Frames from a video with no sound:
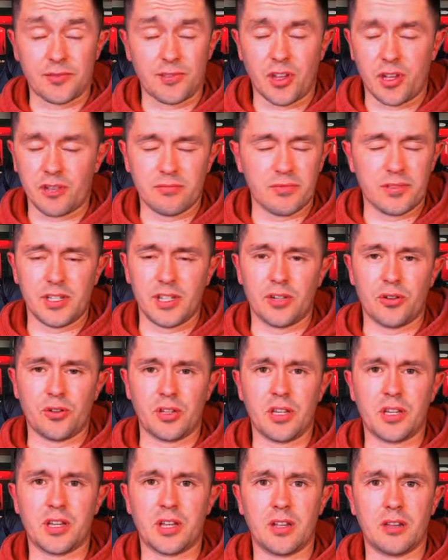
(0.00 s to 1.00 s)

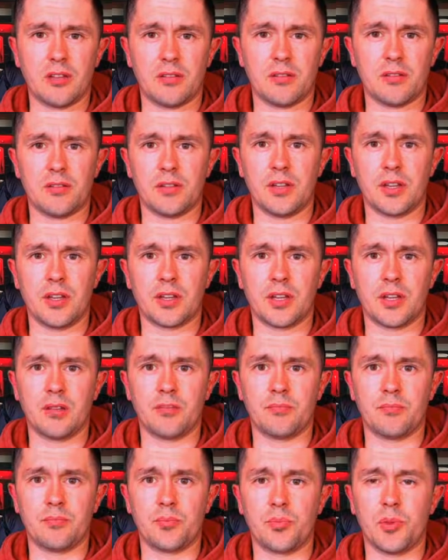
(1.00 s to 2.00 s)
You
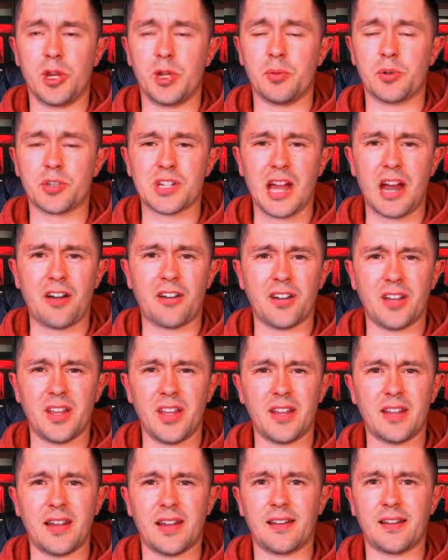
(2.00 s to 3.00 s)
can pretty much guarantee
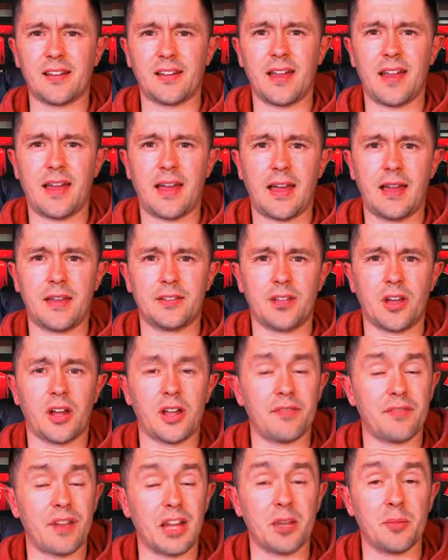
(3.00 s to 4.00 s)
that Donny
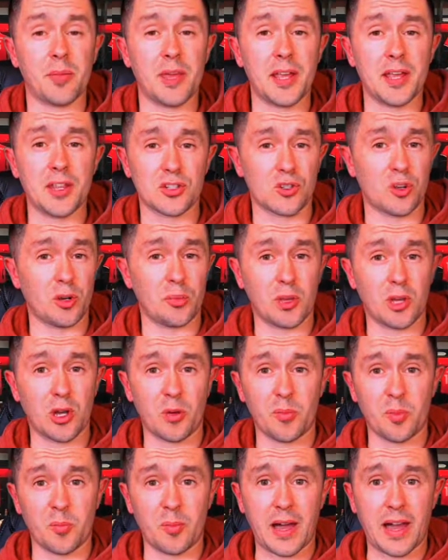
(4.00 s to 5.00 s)
van de Beek is going to be
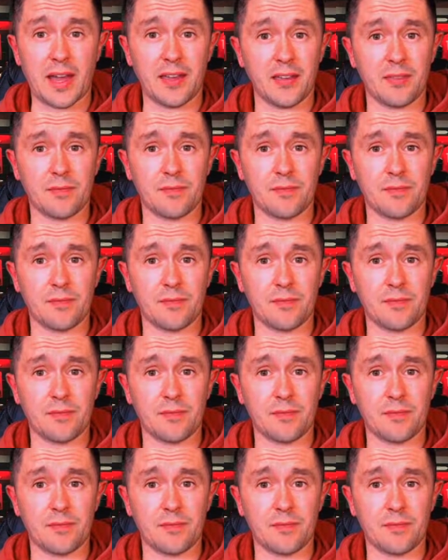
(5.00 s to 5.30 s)
coming back